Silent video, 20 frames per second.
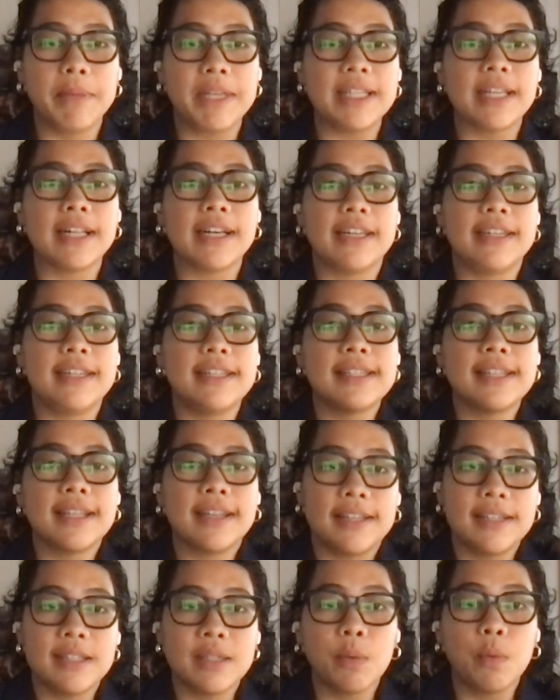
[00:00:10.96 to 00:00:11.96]
basically
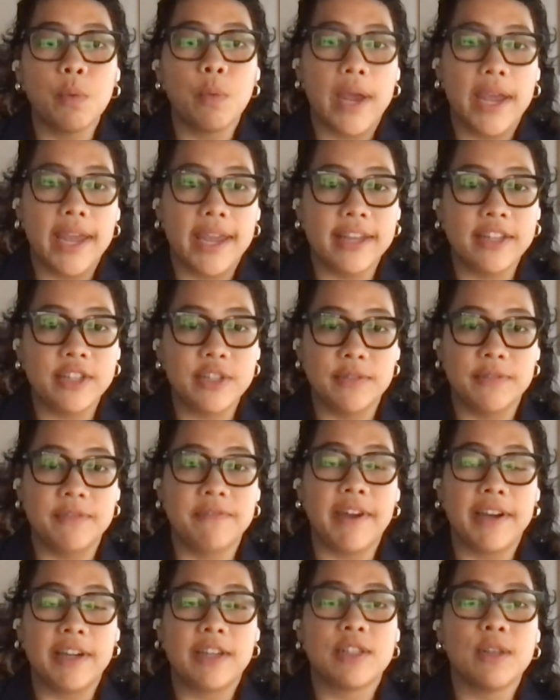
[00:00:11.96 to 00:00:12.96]
discuss a way to
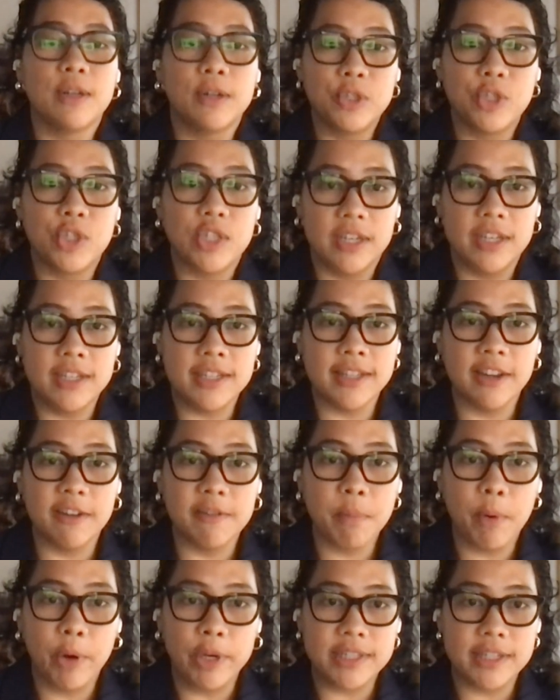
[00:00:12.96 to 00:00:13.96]
find a solution instead
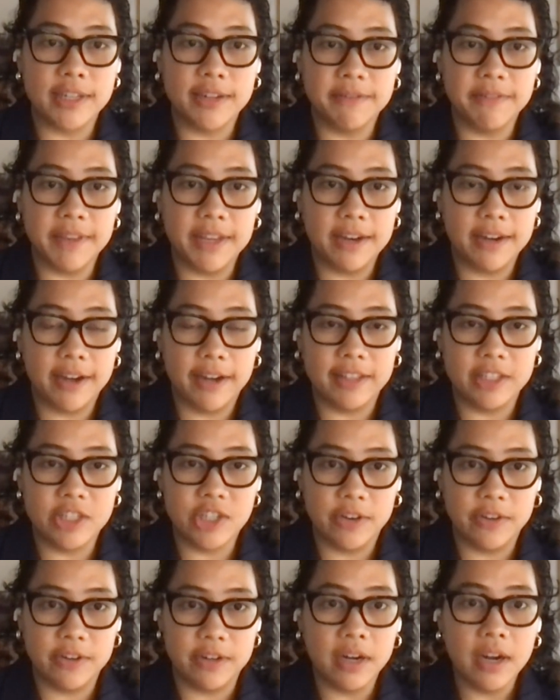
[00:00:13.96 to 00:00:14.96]
of pointing a finger at
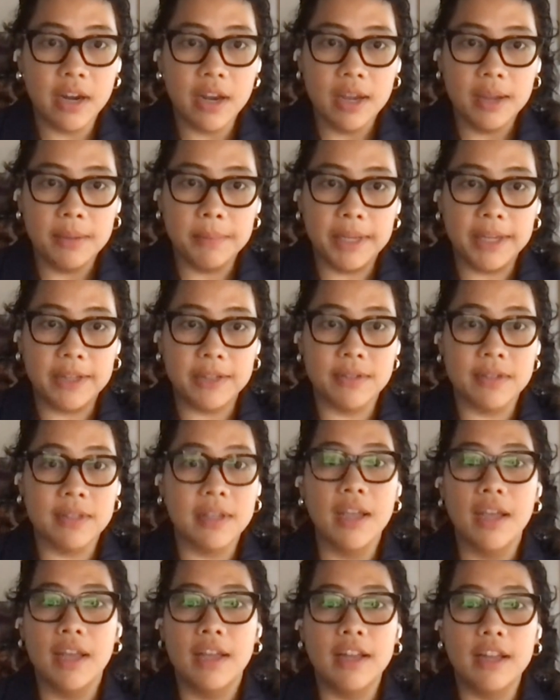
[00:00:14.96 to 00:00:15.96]
each other,
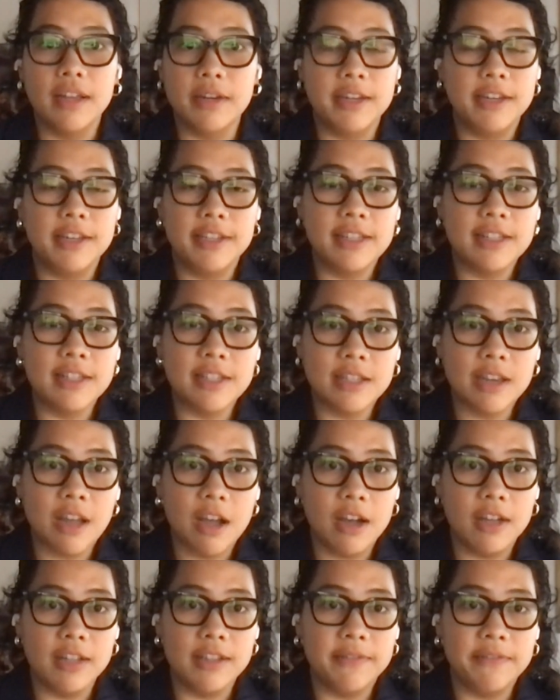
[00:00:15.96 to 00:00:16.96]
because uh, this is
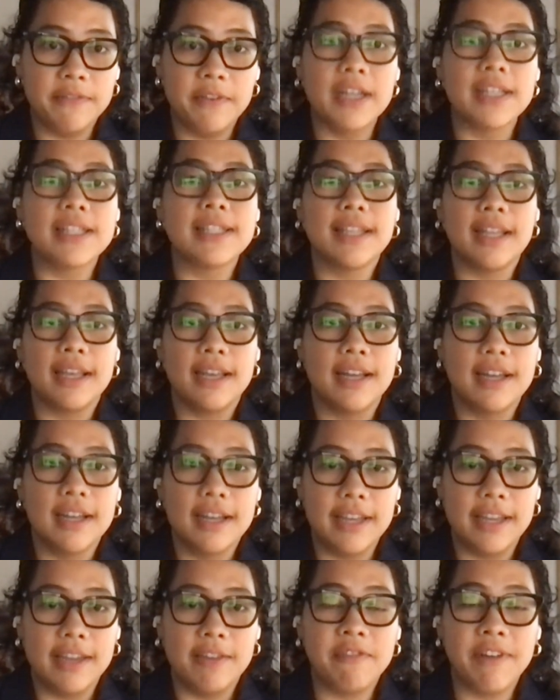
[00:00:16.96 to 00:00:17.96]
not the first
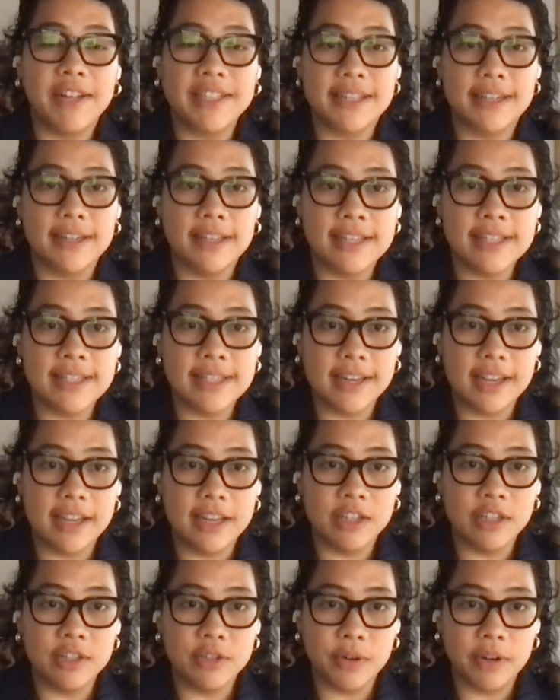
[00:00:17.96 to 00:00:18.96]
uh, fatal
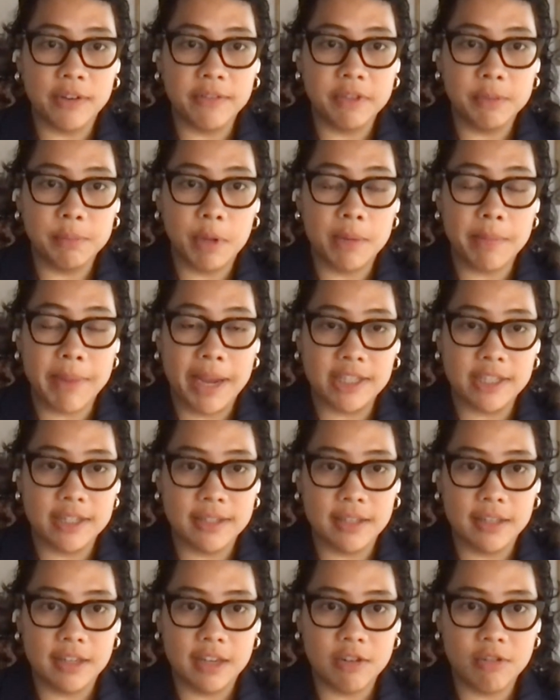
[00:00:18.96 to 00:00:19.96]
incident during football
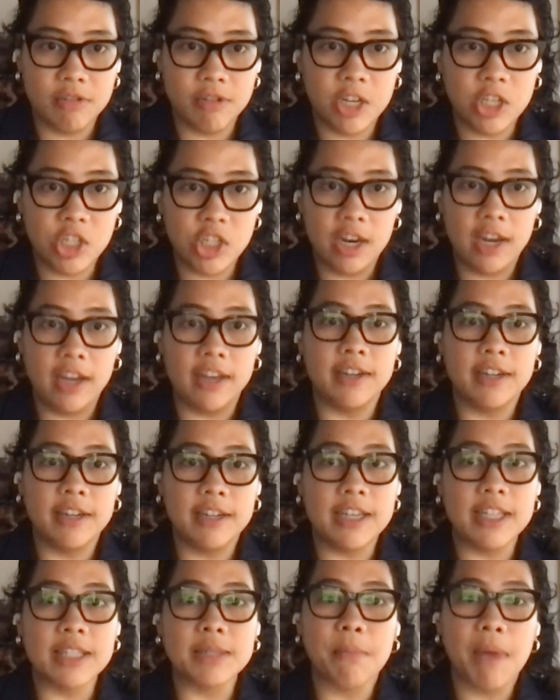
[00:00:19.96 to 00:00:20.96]
matches in Indonesia, and
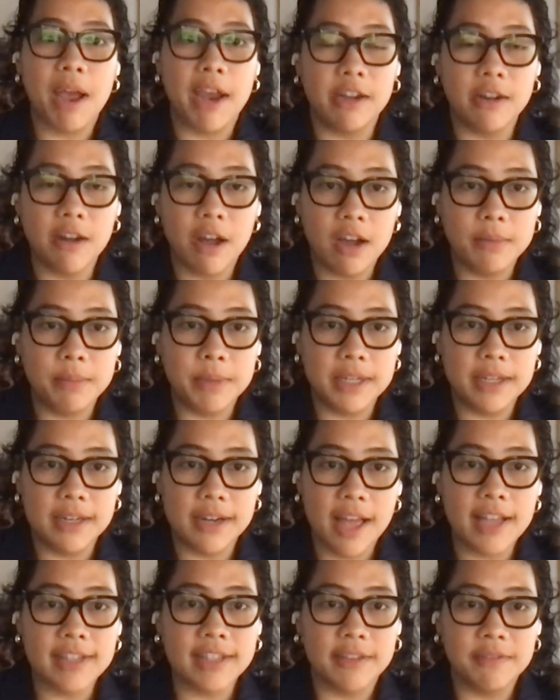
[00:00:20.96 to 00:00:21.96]
this might not be the
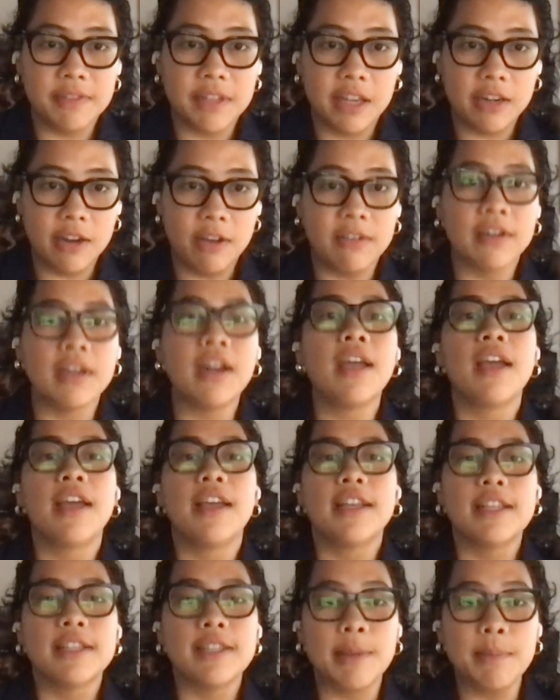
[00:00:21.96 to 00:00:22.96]
last if they don't
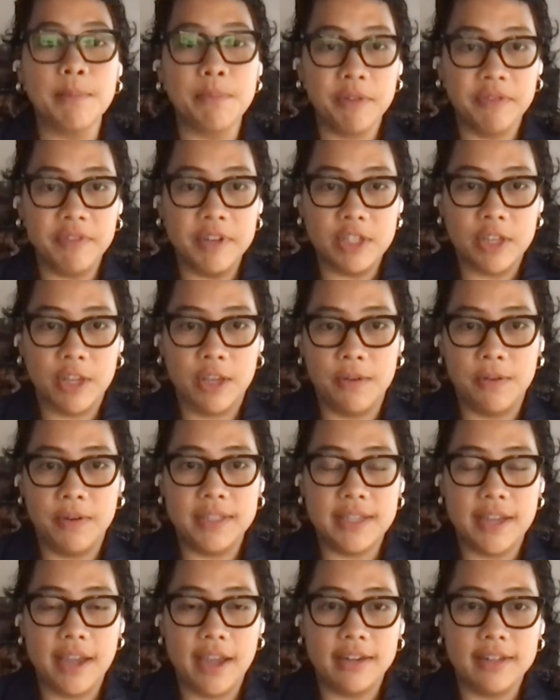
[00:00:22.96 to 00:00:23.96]
improve the
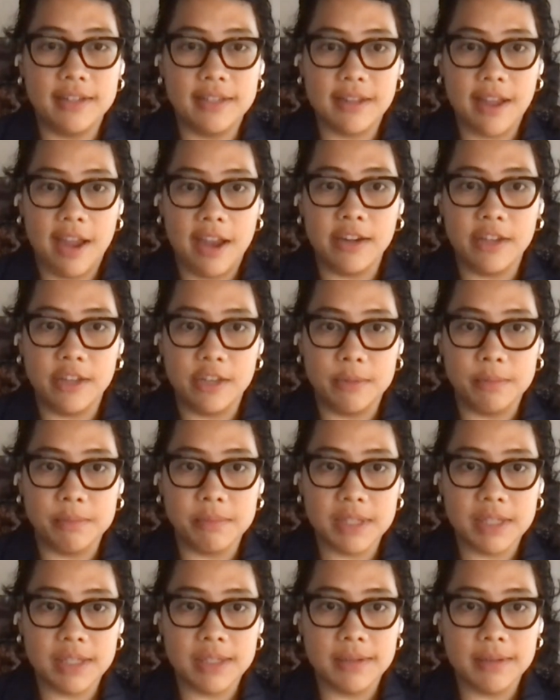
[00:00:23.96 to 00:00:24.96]
security at the
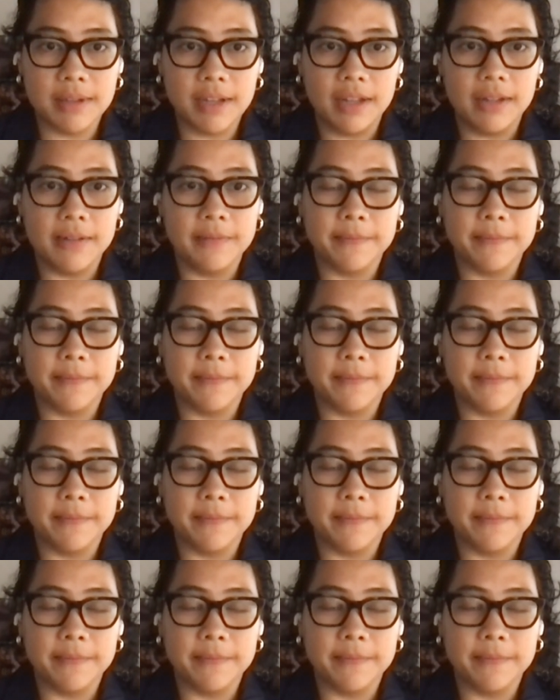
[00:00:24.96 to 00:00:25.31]
stadiums.